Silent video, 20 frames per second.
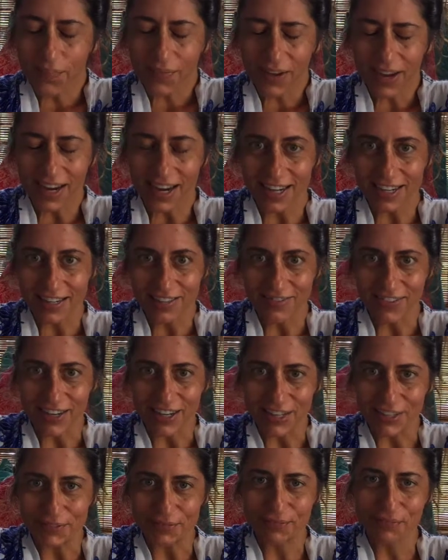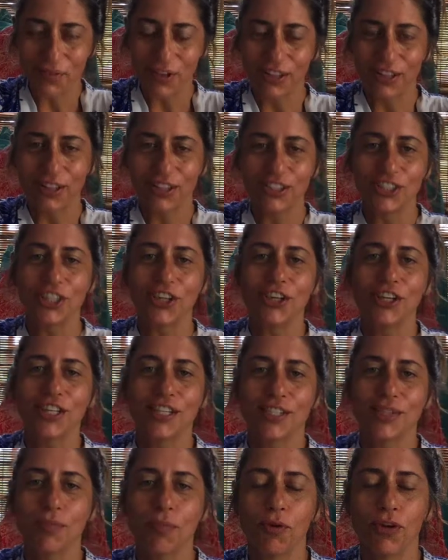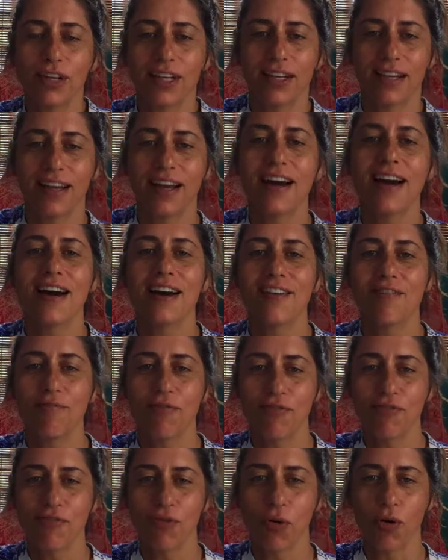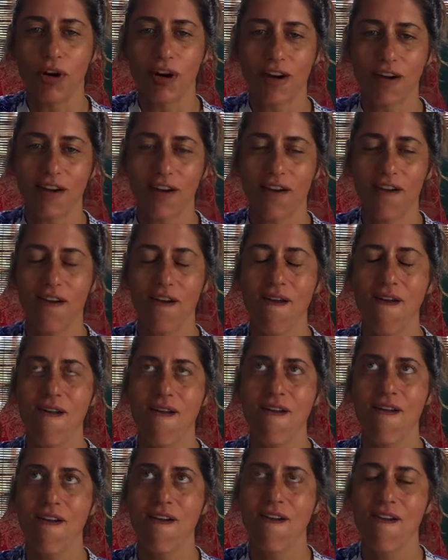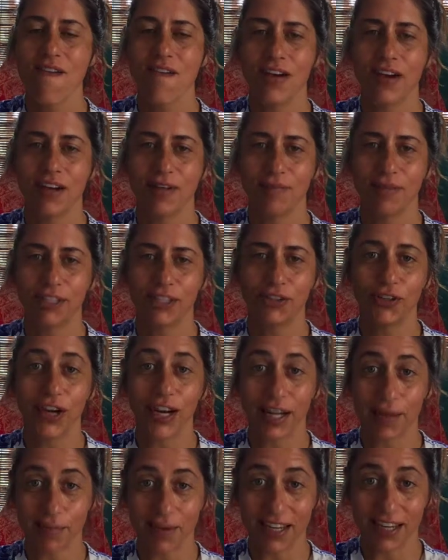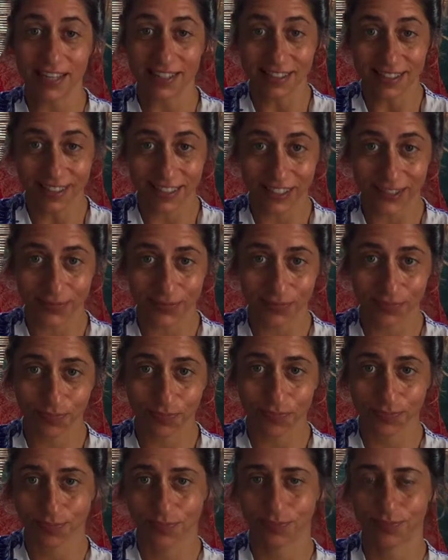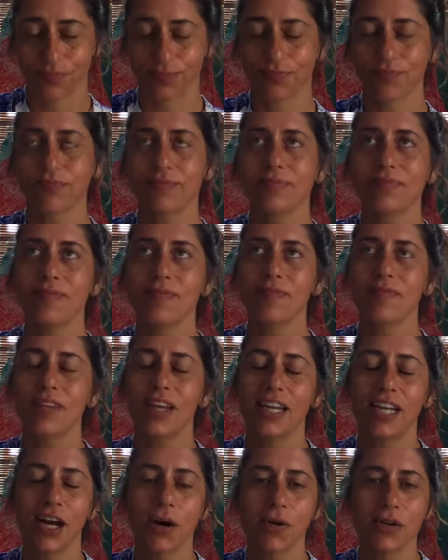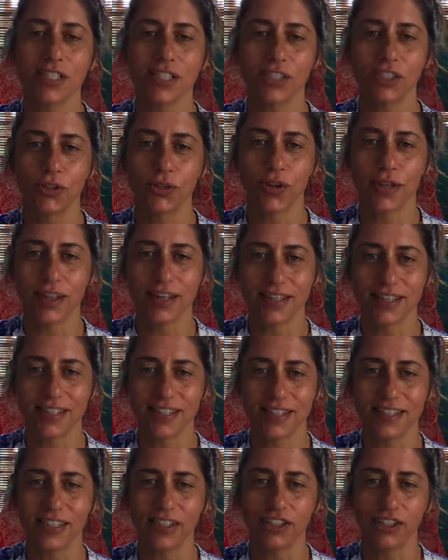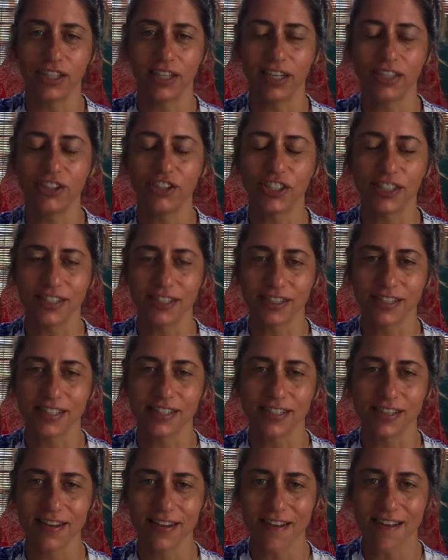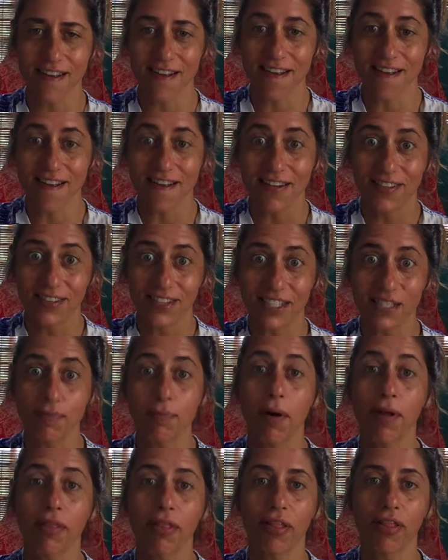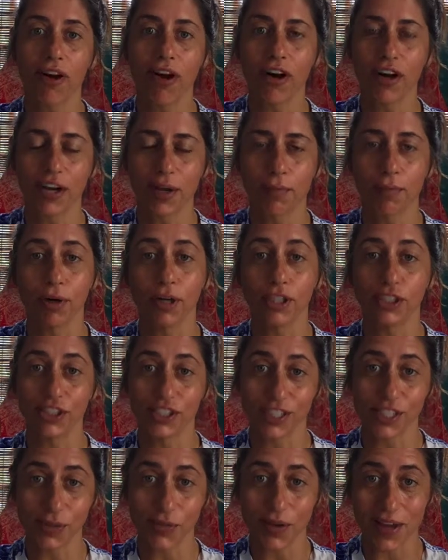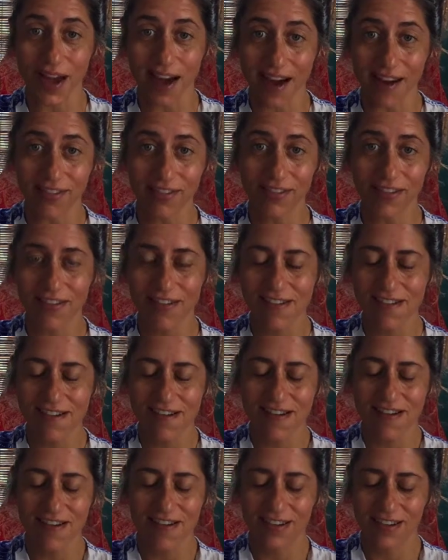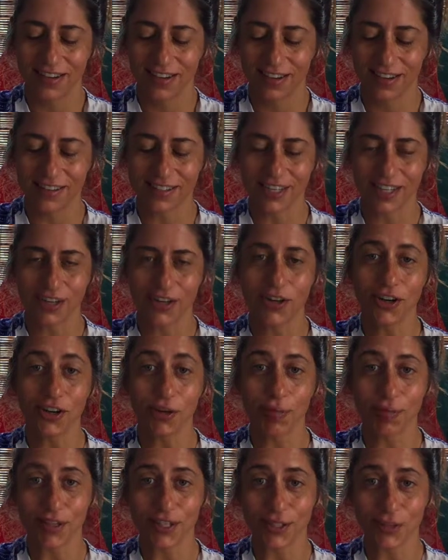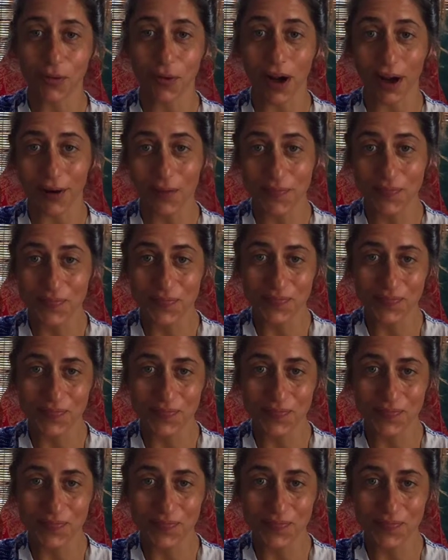kind of a luxurious morning I have before my training begins. And I always enjoy these initiations, these month-long immersions that we have, because they cook me as well.